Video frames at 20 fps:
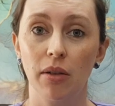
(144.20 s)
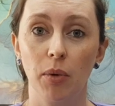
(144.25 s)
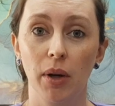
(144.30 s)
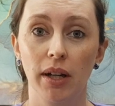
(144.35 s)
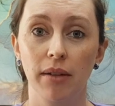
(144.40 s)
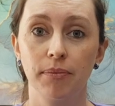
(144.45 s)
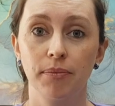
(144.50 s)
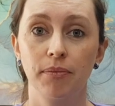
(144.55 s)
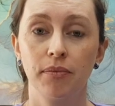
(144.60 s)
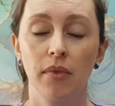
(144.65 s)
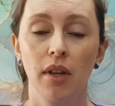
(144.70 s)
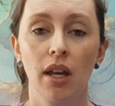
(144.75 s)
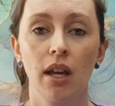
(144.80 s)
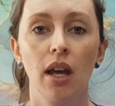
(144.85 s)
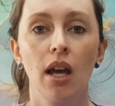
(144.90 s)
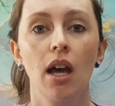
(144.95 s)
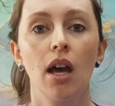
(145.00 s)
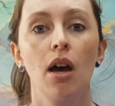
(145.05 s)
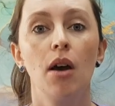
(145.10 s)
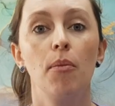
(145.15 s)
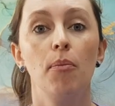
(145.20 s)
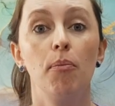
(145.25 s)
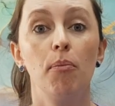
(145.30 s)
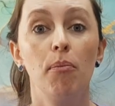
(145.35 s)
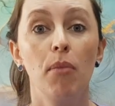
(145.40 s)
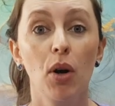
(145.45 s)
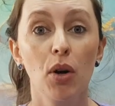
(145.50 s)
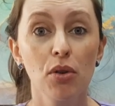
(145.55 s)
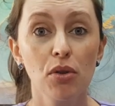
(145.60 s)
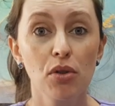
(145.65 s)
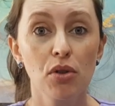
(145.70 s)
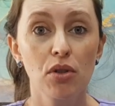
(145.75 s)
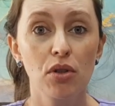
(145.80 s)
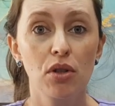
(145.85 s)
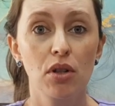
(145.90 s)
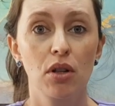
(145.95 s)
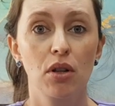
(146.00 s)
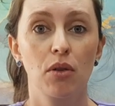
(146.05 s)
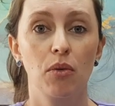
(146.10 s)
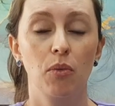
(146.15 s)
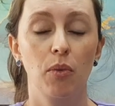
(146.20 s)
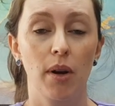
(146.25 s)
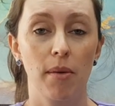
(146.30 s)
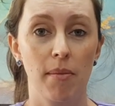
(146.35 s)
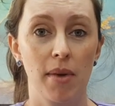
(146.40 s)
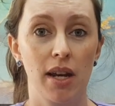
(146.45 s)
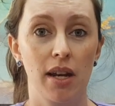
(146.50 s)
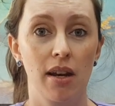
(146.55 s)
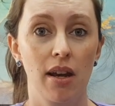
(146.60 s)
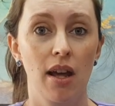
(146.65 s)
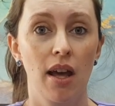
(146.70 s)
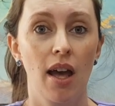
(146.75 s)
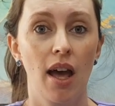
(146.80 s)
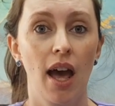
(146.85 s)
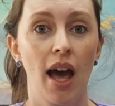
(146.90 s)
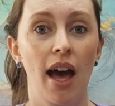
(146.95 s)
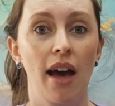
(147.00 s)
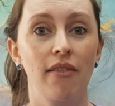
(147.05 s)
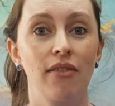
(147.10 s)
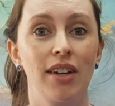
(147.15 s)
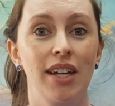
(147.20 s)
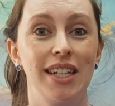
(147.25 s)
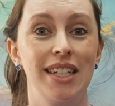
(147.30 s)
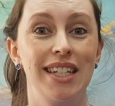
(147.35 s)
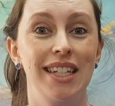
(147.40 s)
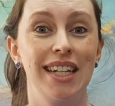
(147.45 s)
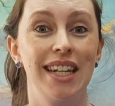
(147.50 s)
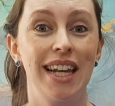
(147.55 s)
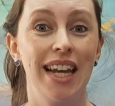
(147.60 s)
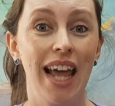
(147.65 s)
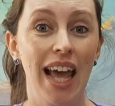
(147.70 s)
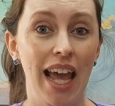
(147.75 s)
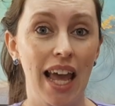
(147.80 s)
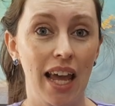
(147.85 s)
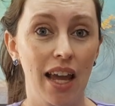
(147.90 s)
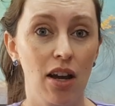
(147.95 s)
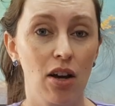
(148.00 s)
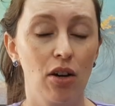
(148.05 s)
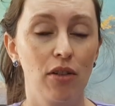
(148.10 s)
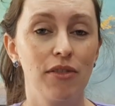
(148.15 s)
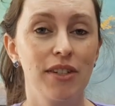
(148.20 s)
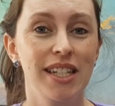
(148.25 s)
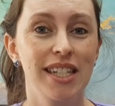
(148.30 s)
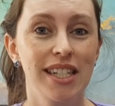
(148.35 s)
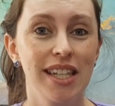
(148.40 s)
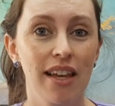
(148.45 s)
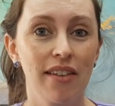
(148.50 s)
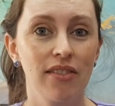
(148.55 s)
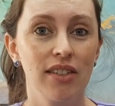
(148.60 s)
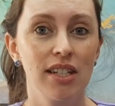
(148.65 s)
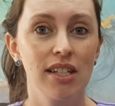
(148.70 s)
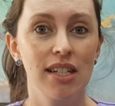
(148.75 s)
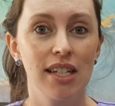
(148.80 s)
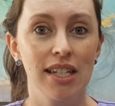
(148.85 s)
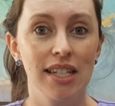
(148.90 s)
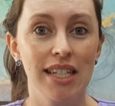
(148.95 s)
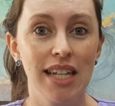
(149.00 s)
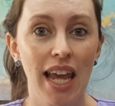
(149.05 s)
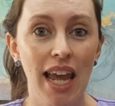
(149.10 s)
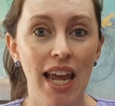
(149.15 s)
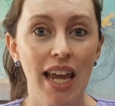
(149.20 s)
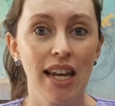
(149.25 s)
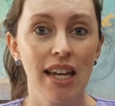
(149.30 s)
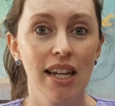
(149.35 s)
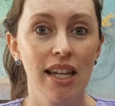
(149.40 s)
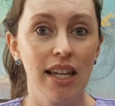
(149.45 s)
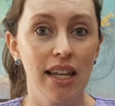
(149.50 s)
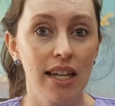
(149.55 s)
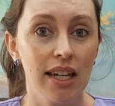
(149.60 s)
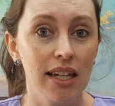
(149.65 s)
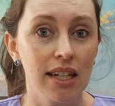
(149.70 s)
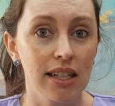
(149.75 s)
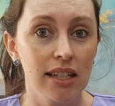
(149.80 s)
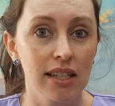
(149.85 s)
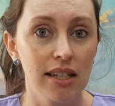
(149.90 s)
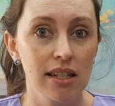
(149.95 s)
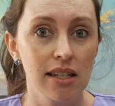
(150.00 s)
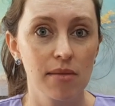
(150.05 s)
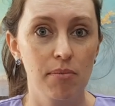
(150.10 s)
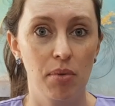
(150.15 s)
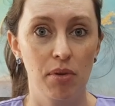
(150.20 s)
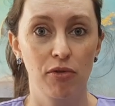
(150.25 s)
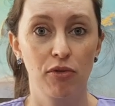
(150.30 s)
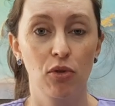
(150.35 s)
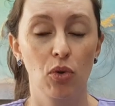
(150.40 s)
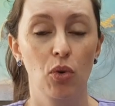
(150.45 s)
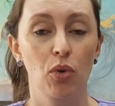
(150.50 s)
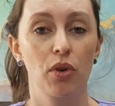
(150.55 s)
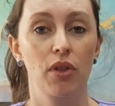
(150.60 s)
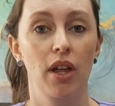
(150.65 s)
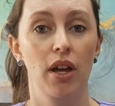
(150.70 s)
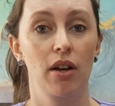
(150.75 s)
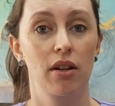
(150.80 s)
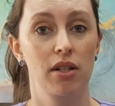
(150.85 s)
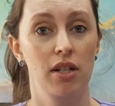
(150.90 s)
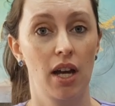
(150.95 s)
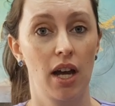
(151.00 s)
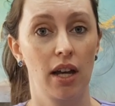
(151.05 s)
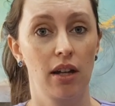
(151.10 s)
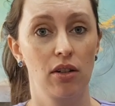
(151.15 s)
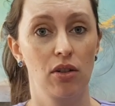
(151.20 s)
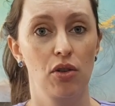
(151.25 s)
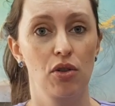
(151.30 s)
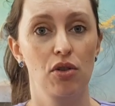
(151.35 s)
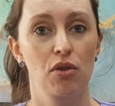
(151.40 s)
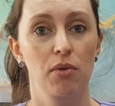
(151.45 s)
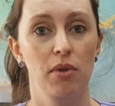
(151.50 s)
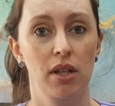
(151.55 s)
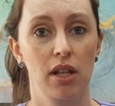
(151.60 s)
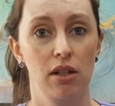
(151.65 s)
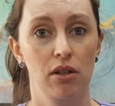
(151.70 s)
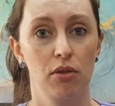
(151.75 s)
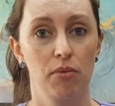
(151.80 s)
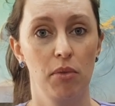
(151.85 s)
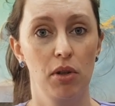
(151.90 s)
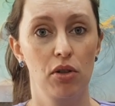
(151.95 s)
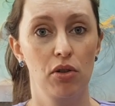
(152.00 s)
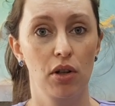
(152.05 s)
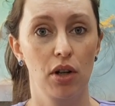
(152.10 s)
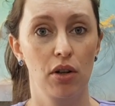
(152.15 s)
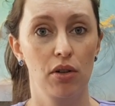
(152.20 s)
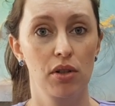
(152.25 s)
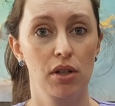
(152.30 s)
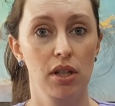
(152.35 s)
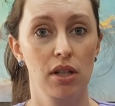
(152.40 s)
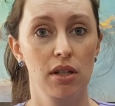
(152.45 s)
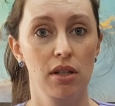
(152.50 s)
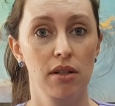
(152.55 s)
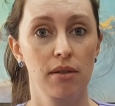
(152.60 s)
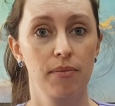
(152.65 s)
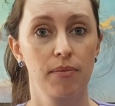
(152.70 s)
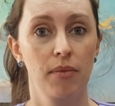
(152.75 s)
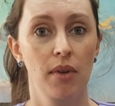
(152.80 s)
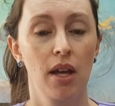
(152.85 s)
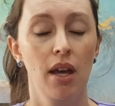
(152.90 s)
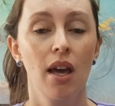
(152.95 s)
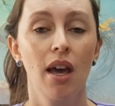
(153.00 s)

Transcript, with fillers: one. Most women have a delay of seven to ten years before they are diagnosed with endometriosis.